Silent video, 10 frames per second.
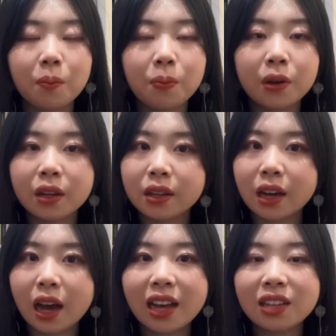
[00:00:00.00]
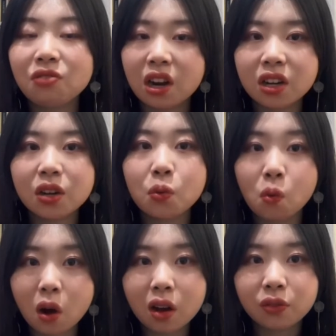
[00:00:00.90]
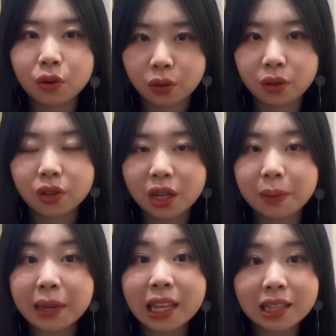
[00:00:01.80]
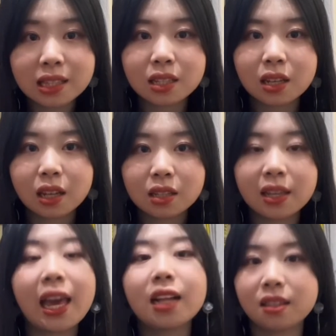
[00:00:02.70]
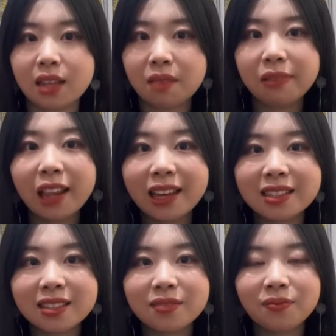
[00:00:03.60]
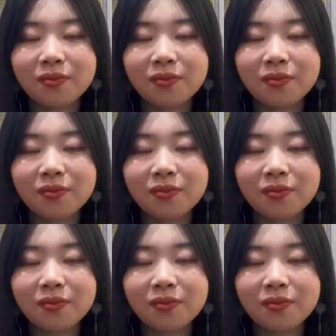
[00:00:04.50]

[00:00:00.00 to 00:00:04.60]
but I'd rather walk for 30 minutes to get to that place.